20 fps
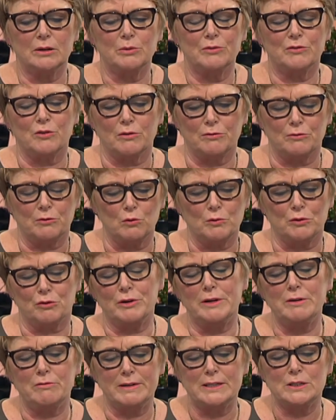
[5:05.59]
we've got four,
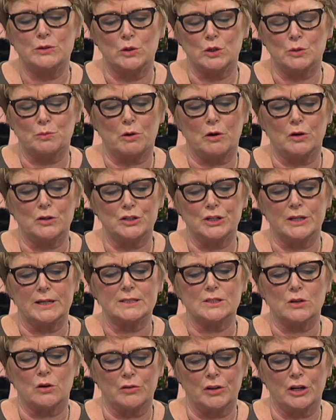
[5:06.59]
three research
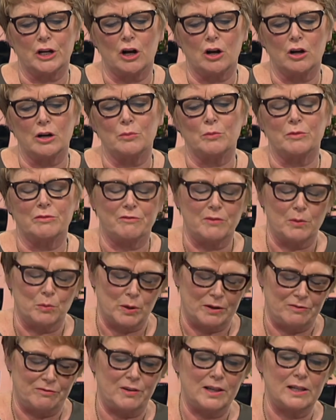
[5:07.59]
projects on the go and
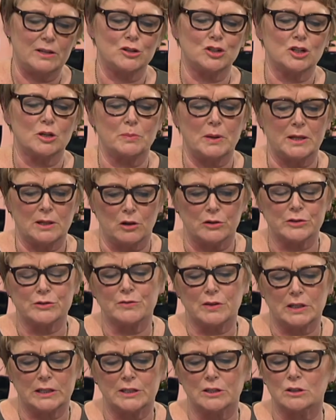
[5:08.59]
with, fellowship and lots
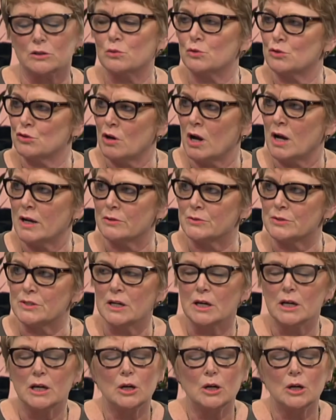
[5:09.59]
of clinical trials.